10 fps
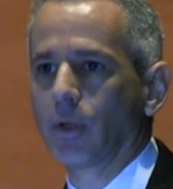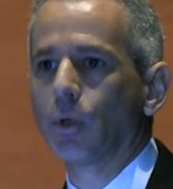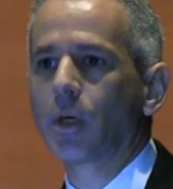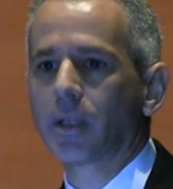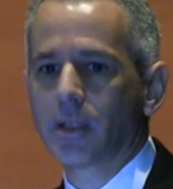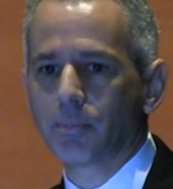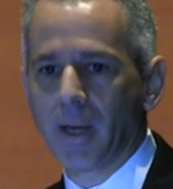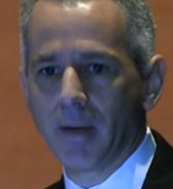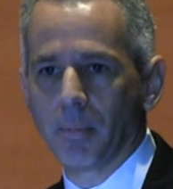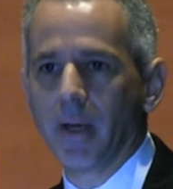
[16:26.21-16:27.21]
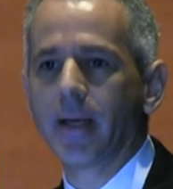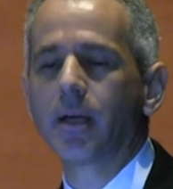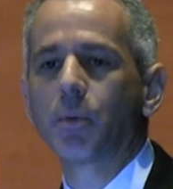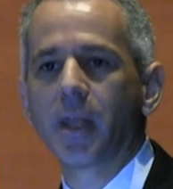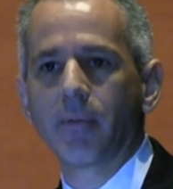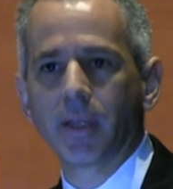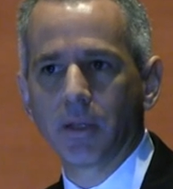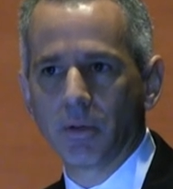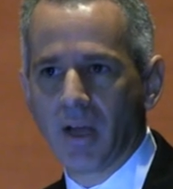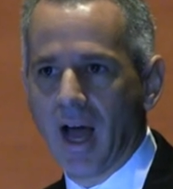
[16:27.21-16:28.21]
look at this paper, hit it with
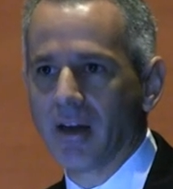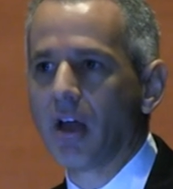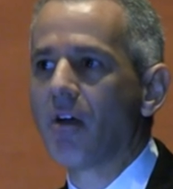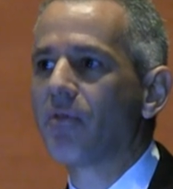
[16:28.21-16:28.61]
everything you got,